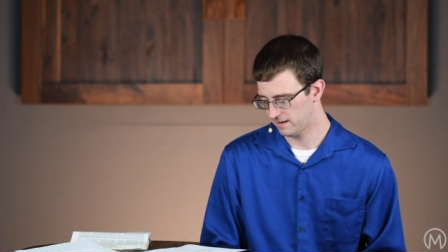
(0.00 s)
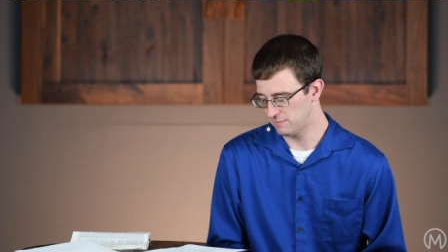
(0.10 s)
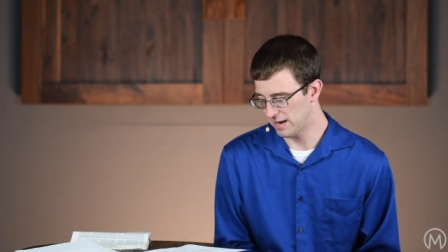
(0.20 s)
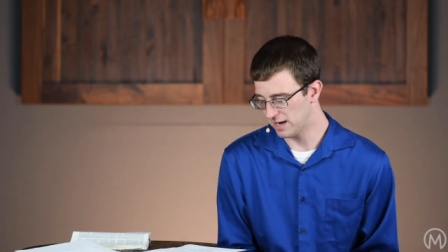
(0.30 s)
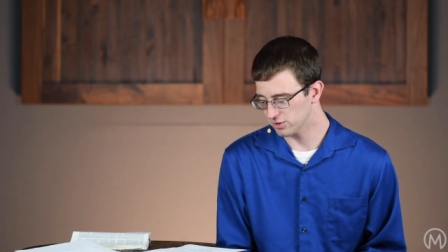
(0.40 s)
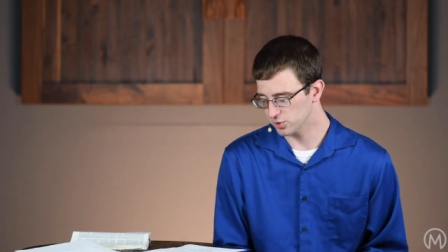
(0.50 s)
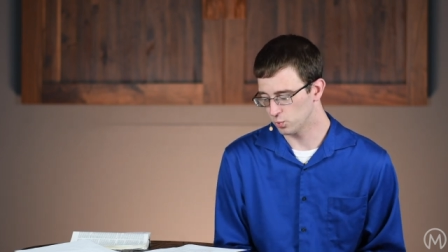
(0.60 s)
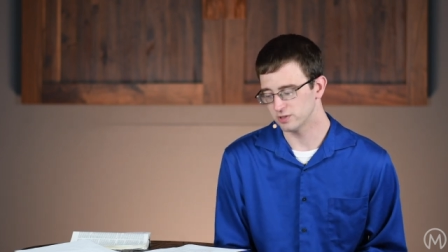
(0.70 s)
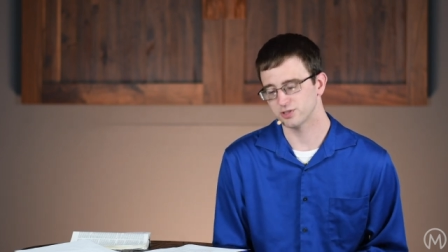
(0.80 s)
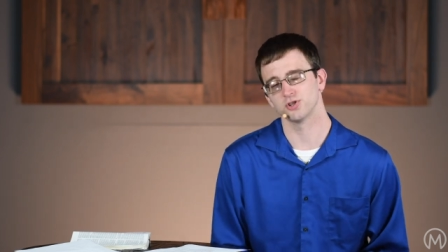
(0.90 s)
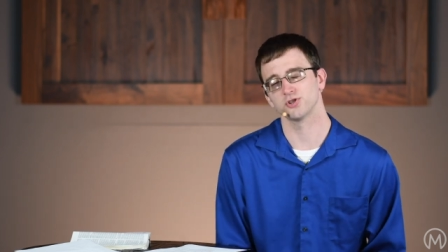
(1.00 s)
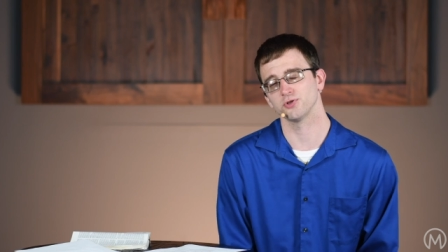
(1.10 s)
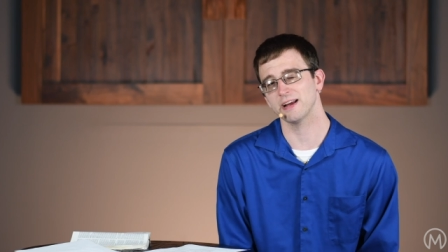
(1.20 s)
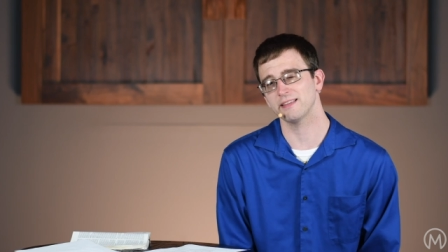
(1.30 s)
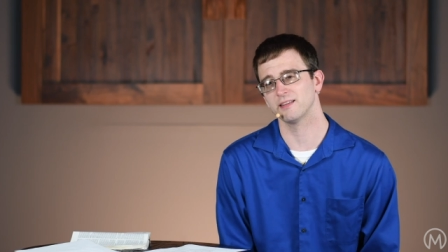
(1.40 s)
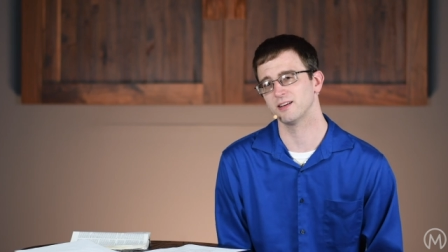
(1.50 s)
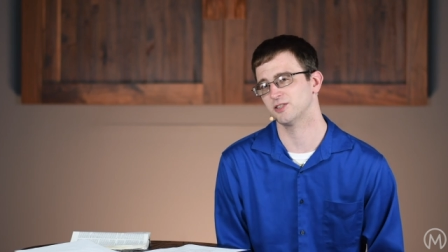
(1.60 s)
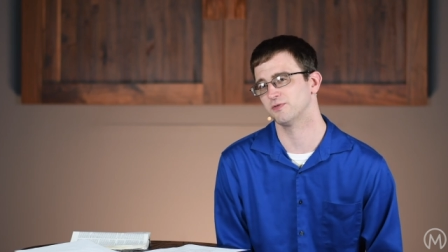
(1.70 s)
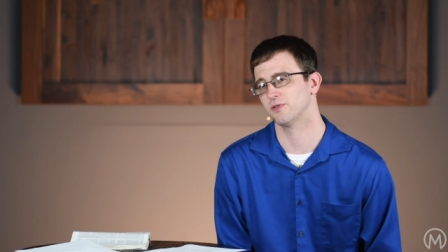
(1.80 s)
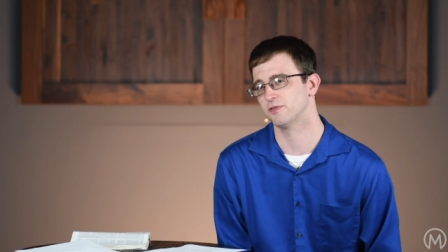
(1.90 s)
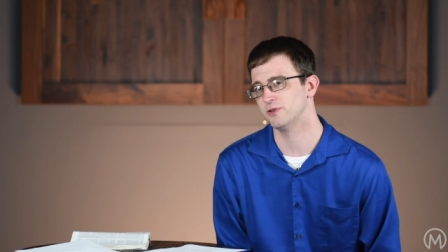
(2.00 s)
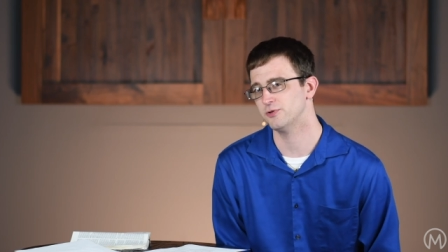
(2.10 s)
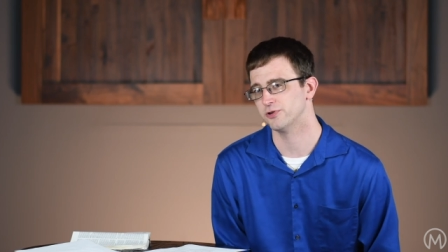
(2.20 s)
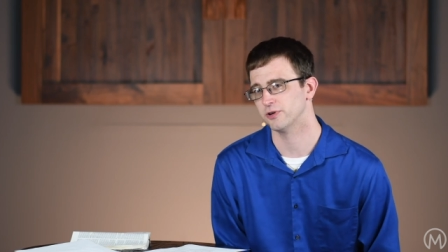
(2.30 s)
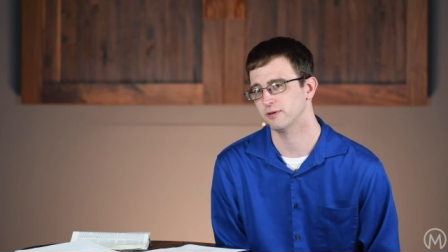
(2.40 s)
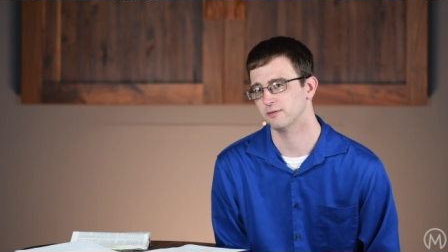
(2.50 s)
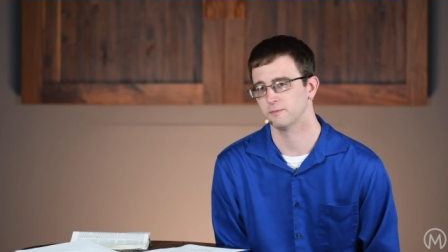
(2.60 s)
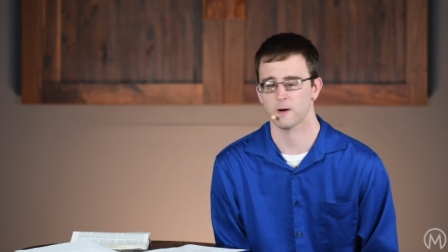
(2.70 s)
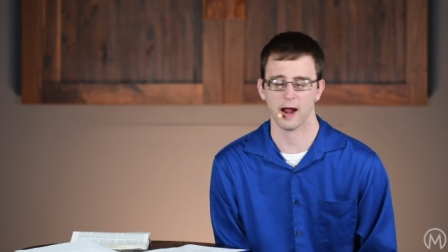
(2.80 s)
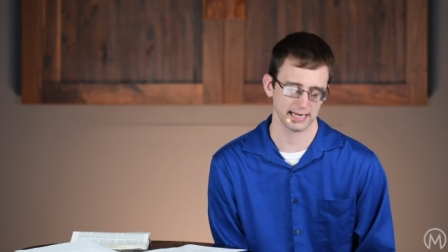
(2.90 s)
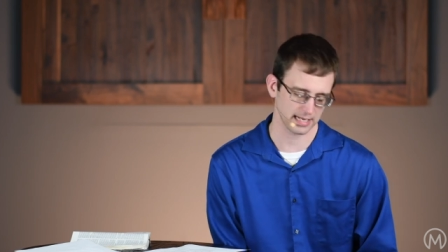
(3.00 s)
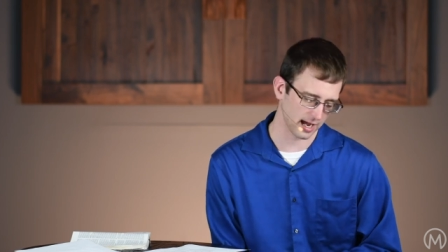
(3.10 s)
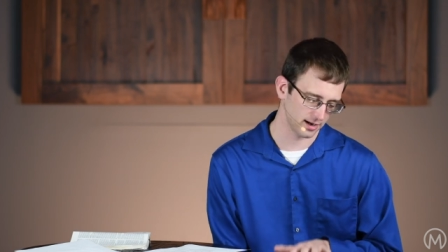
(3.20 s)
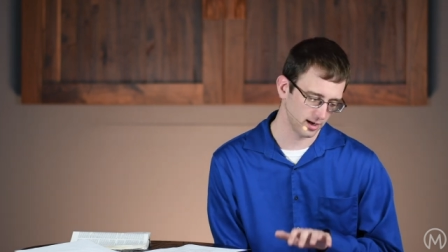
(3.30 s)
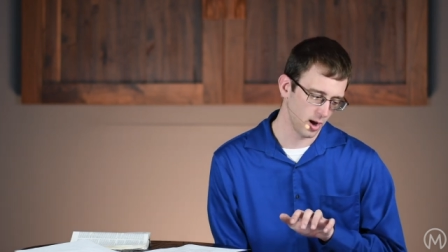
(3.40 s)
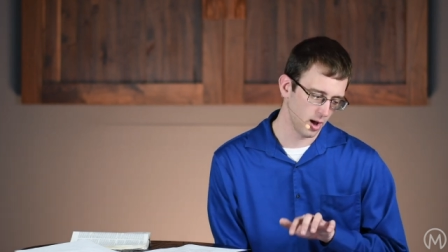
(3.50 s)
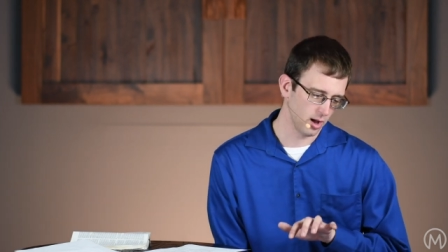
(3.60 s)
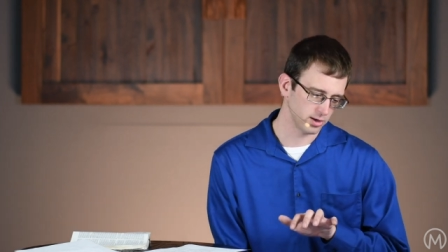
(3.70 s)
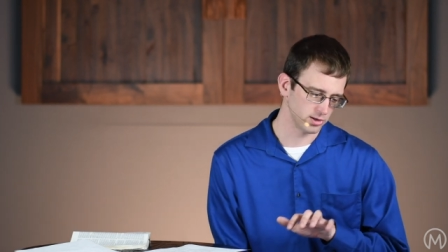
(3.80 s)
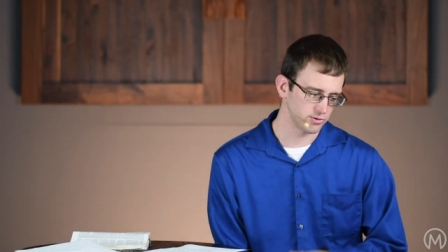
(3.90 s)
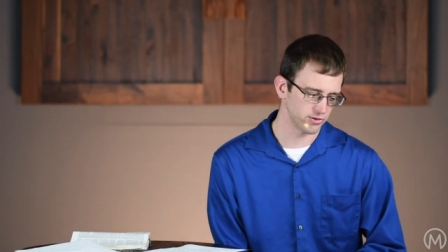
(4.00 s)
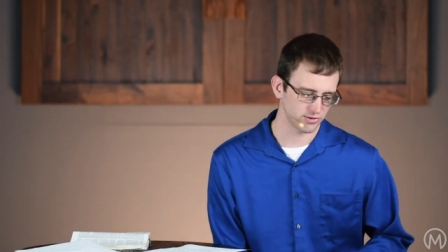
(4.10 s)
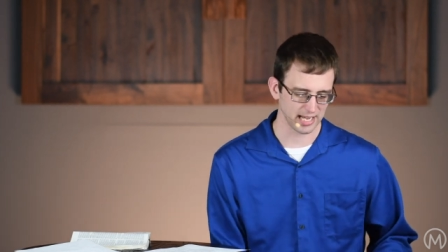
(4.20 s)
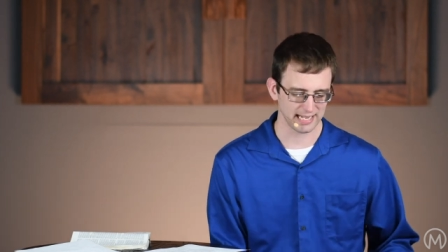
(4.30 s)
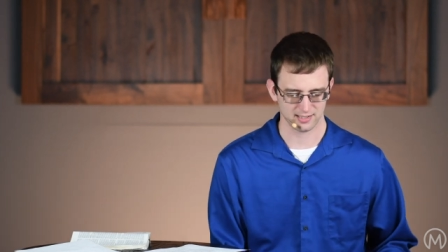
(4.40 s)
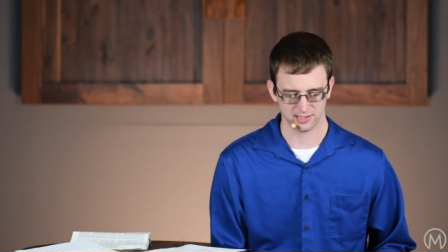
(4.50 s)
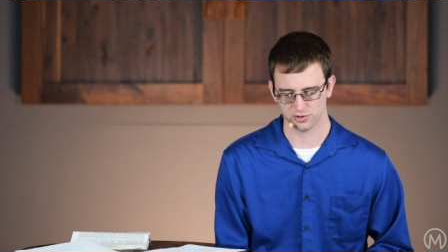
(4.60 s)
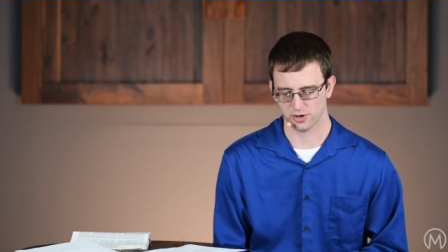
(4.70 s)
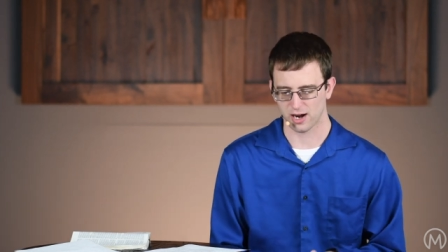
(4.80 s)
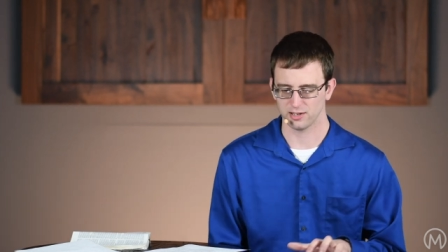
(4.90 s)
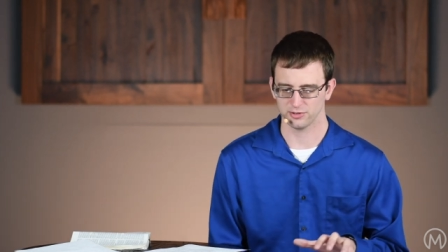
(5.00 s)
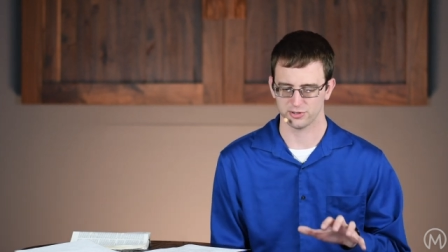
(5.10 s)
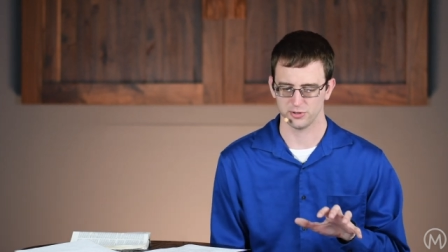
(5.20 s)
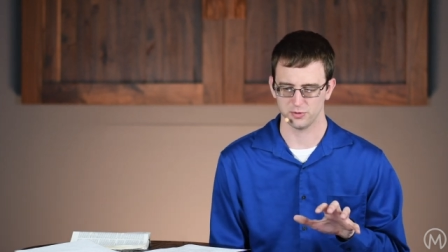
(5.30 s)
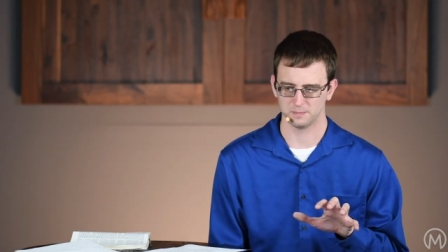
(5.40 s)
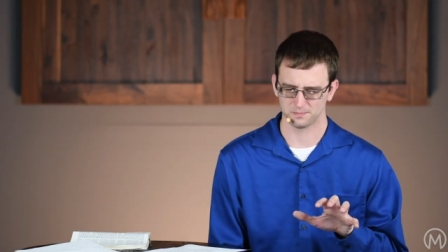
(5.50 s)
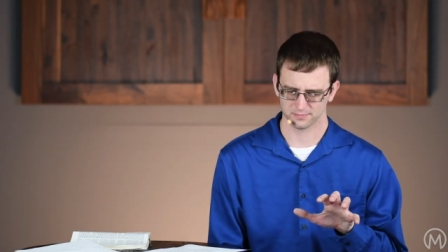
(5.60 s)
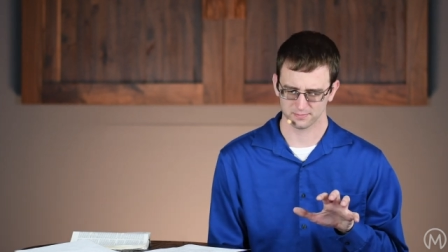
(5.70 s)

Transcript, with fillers: He may also want to strengthen us for the future, right? God uses tests and trials to